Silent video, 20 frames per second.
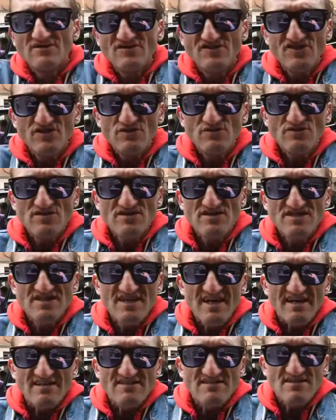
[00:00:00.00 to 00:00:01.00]
June
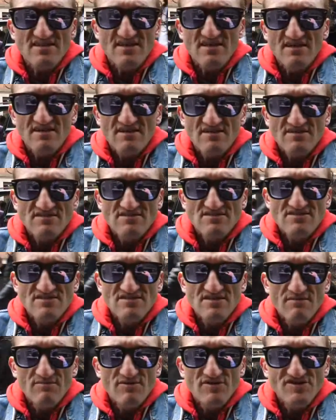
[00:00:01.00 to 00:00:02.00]
6th,
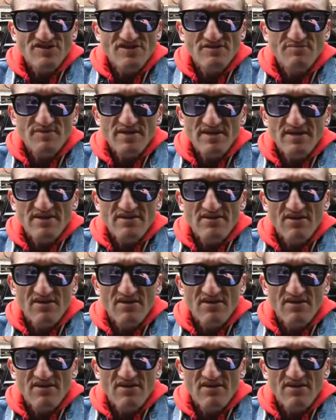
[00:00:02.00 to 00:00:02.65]
summer should be here